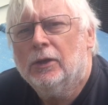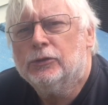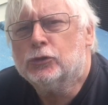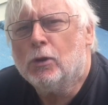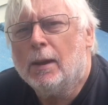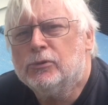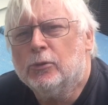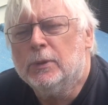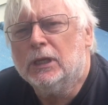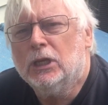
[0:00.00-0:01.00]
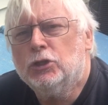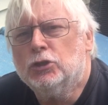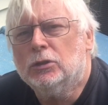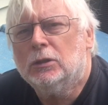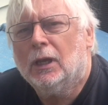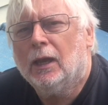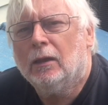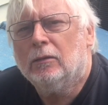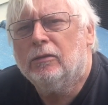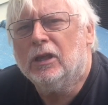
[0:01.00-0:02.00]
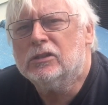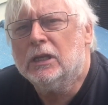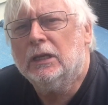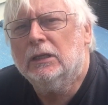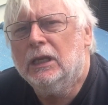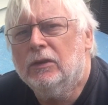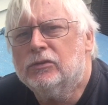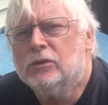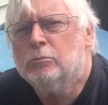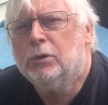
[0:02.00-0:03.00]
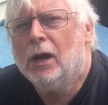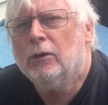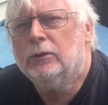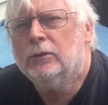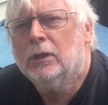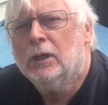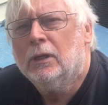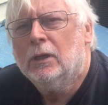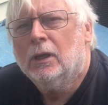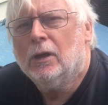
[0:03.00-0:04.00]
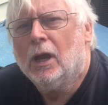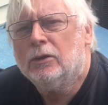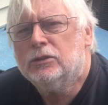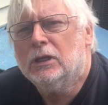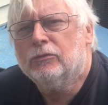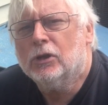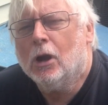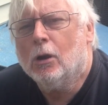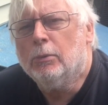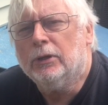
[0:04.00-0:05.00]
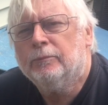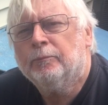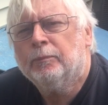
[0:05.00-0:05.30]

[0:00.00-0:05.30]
scraps from the kitchen and things like leaves and brown to give carbon.